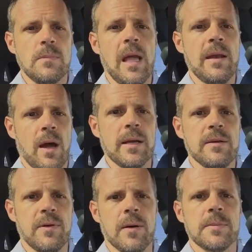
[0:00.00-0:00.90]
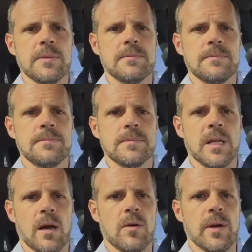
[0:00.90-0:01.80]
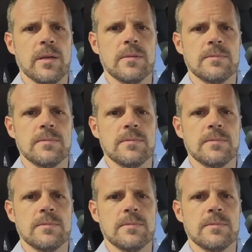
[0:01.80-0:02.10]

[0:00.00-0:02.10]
and not give up, not quit.